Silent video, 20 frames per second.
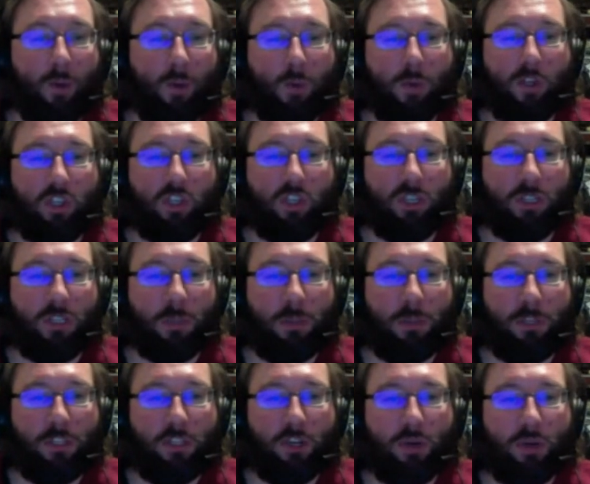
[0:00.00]
which is the
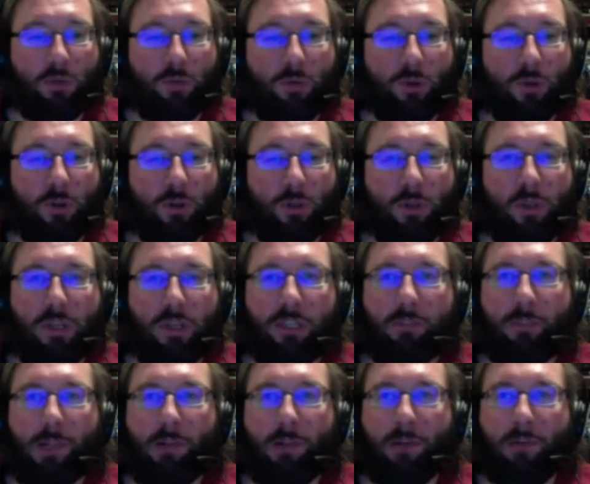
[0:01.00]
place to go for all things
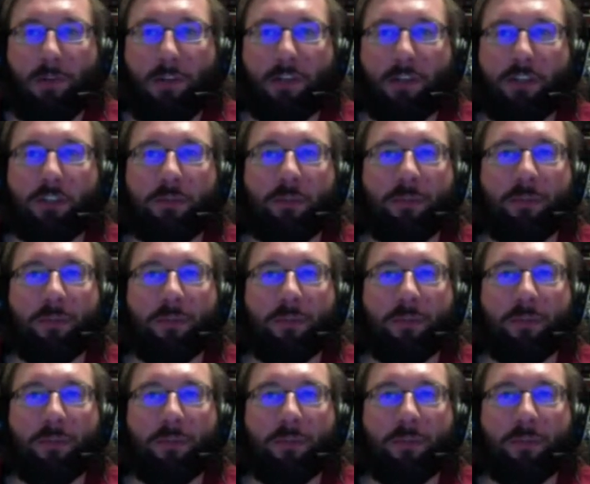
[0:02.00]
Pelgrane related,